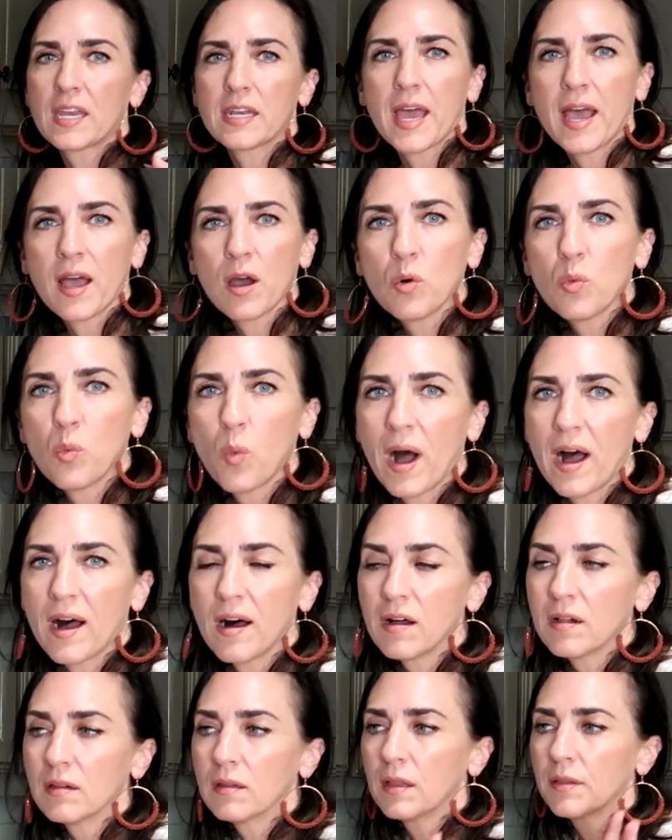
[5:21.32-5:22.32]
now
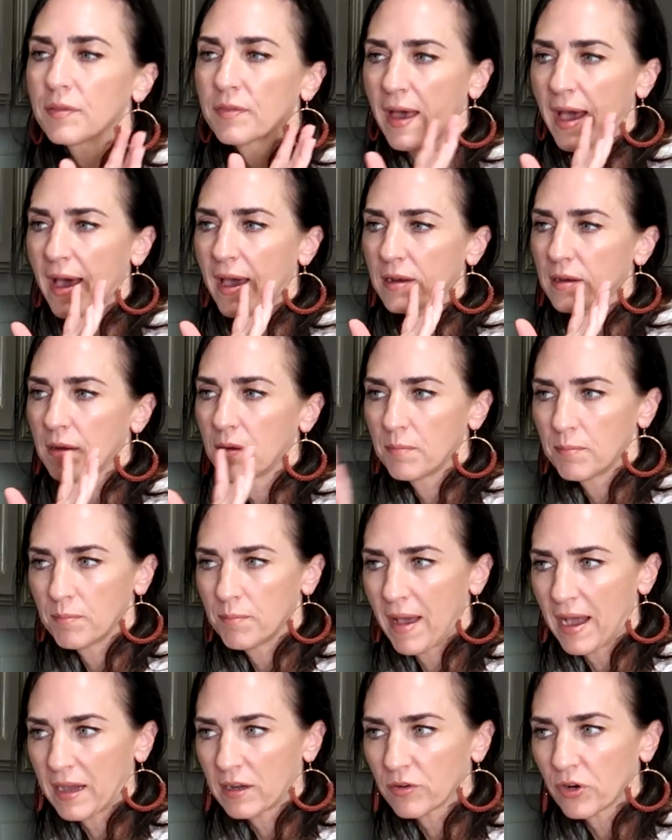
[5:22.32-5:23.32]
while that
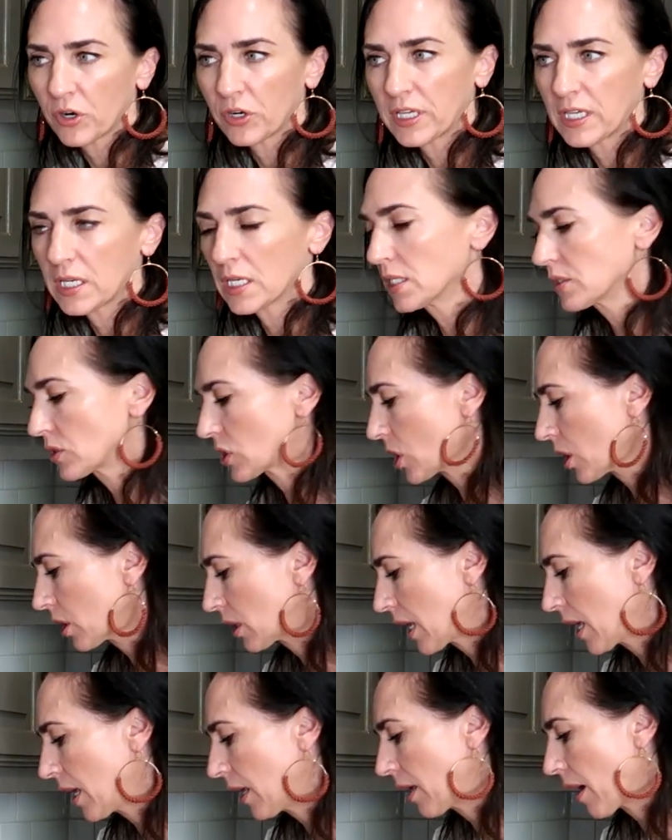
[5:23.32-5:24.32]
macaroni is
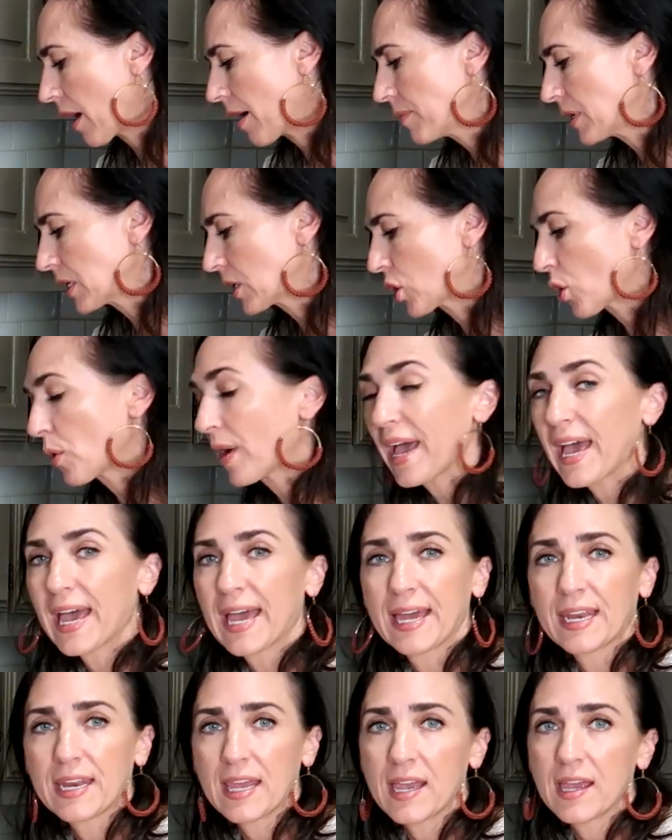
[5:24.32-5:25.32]
cooking, I'm gonna go
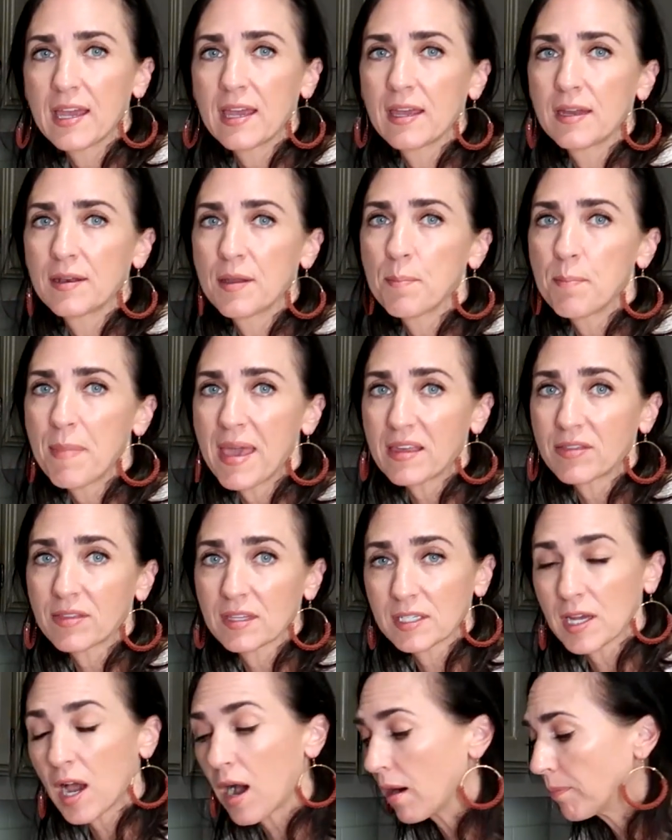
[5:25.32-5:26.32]
ahead and make the
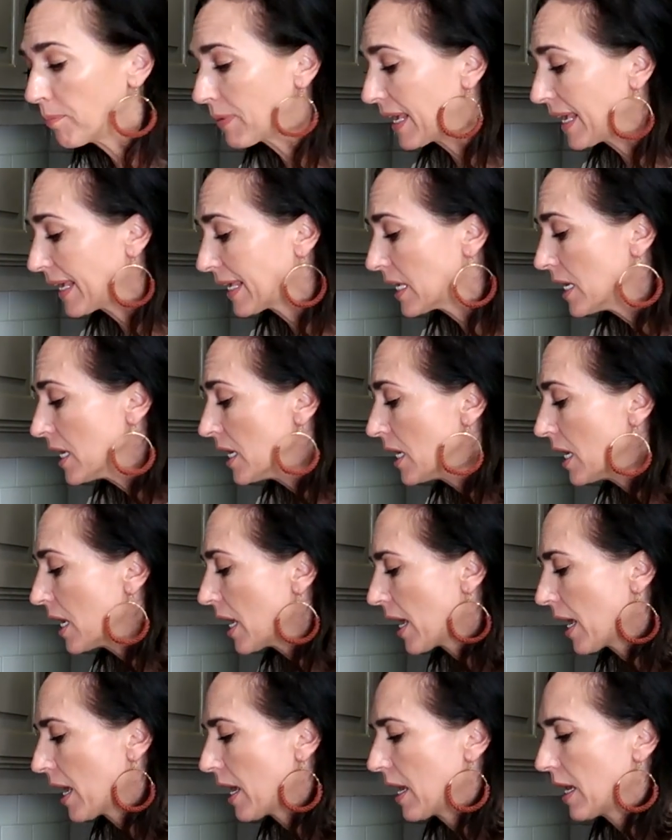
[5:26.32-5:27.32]
topping.
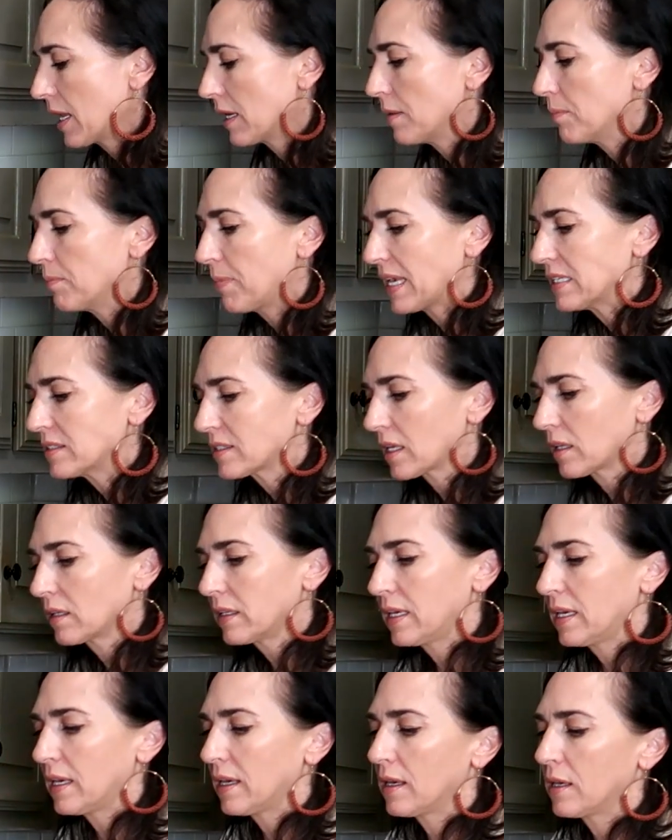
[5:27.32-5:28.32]
And
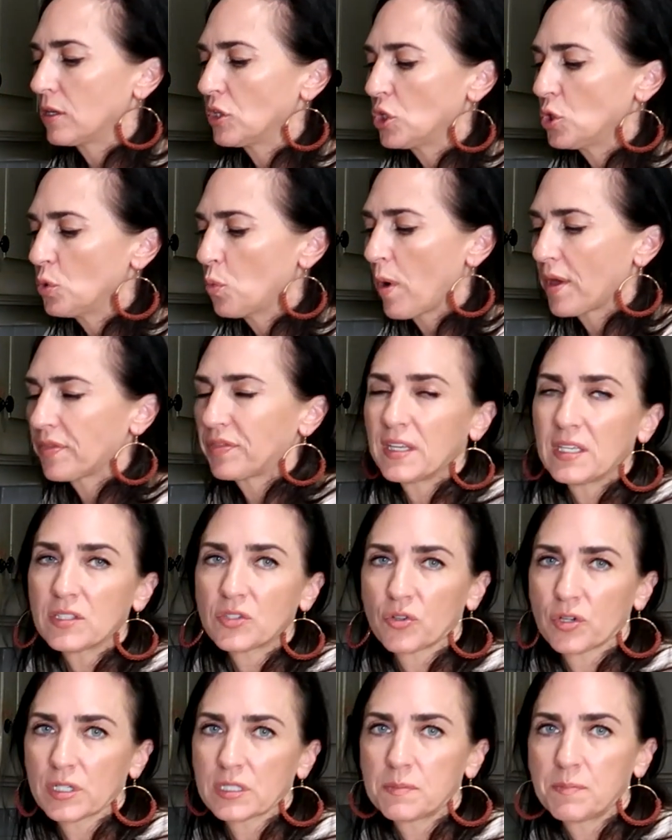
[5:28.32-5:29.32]
basically you want
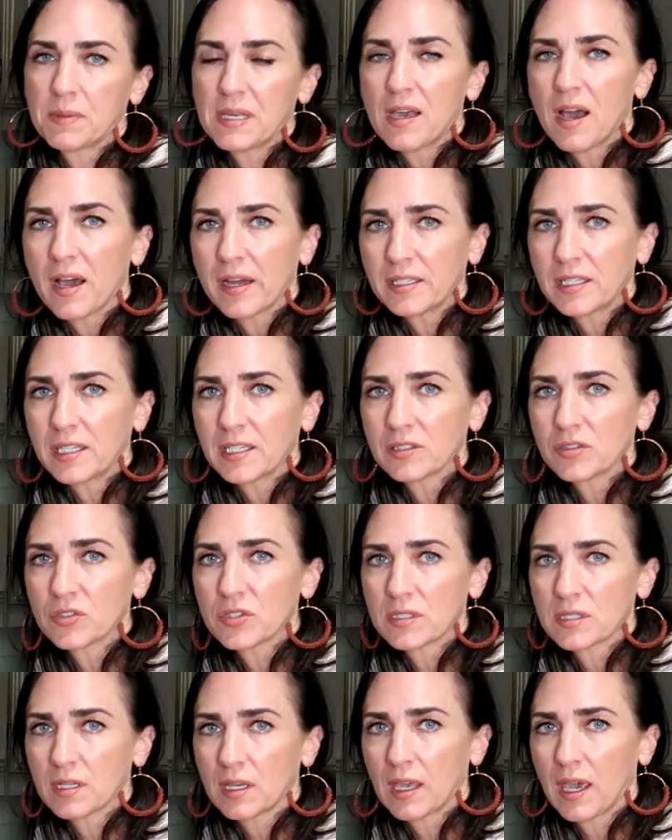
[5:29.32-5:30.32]
these crispy
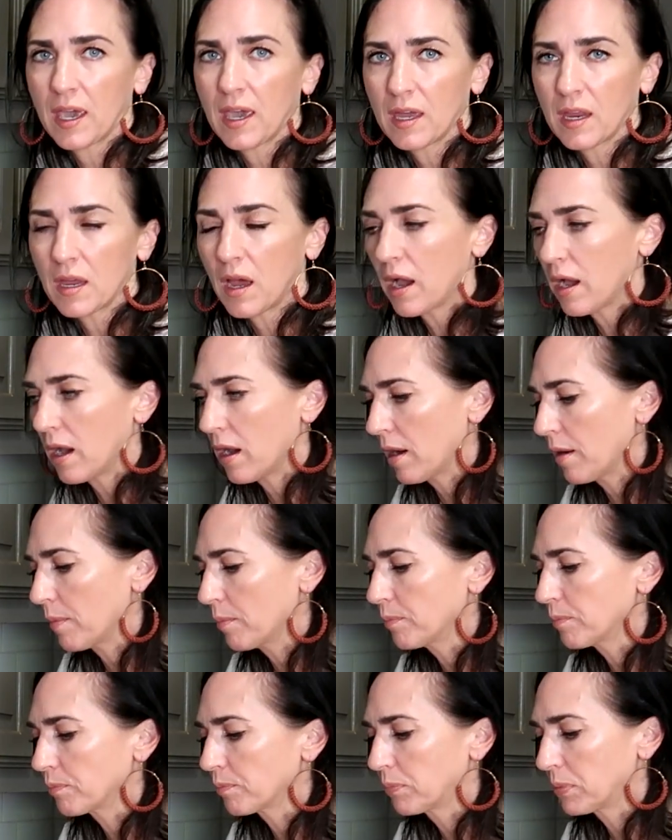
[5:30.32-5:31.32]
onions to get
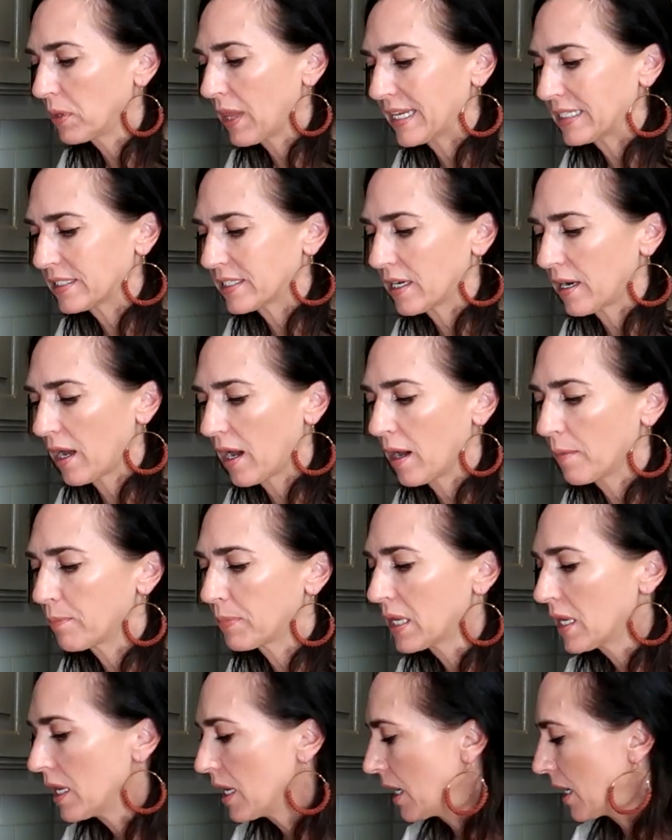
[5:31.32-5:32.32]
blended up
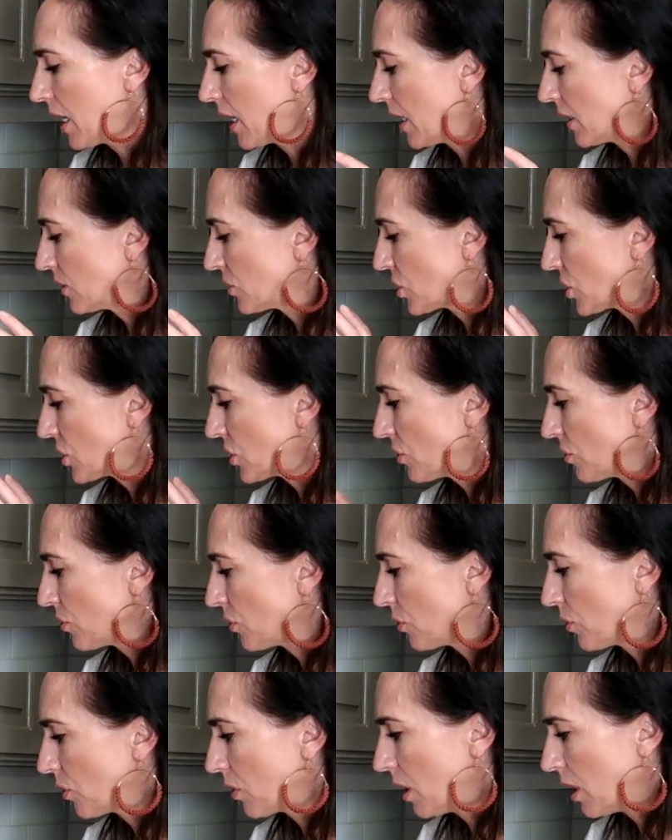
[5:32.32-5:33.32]

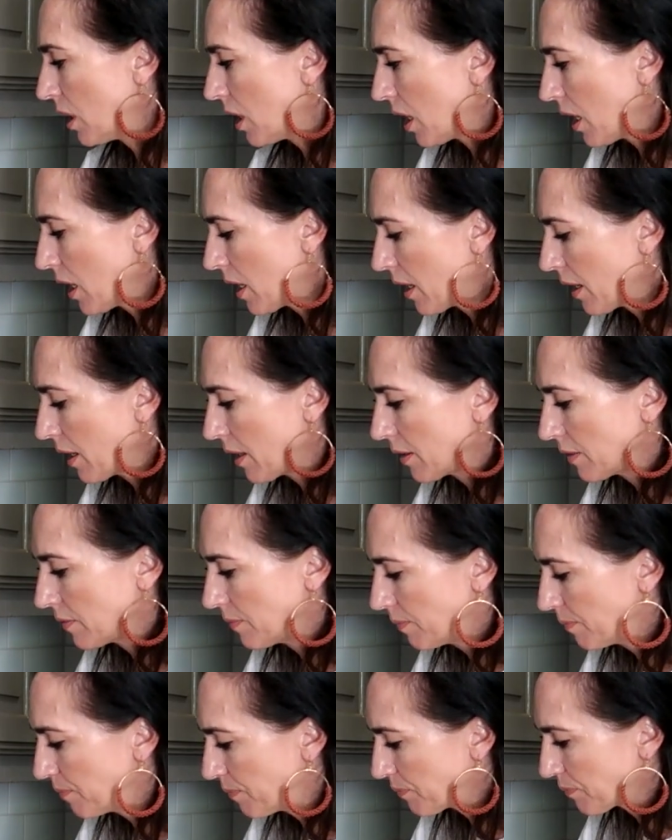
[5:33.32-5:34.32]
into a
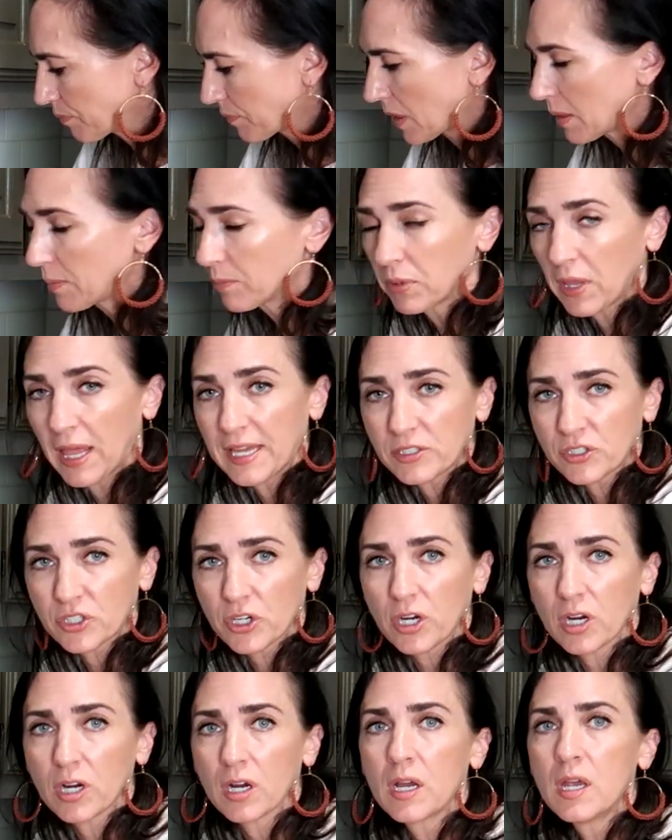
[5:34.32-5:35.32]

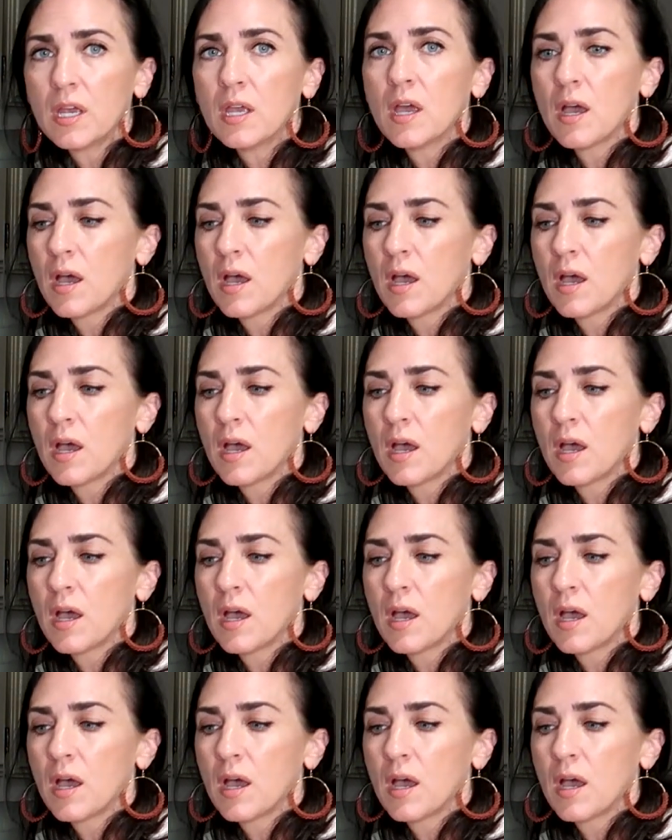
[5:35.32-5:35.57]
blender.